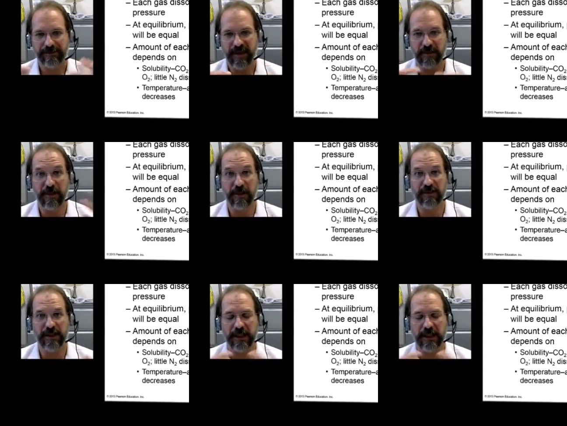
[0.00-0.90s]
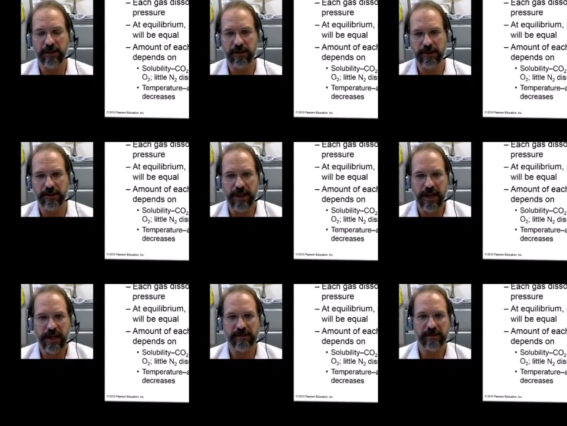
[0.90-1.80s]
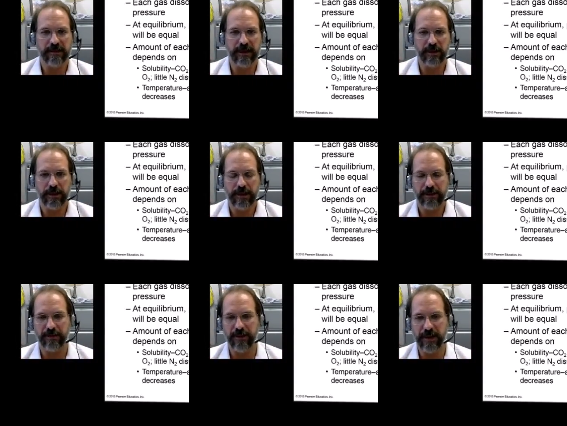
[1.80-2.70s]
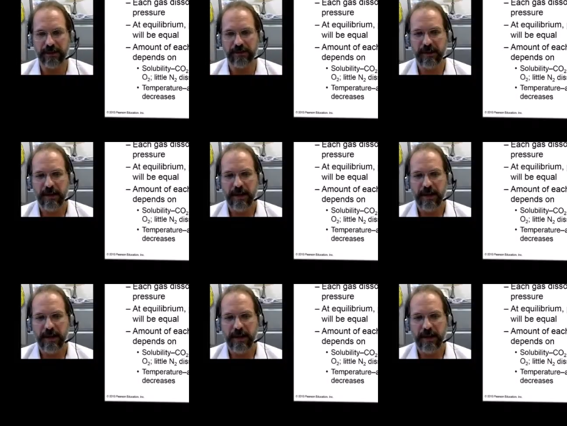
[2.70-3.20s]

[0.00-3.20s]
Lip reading: above the liquid, or at the gas-liquid interface.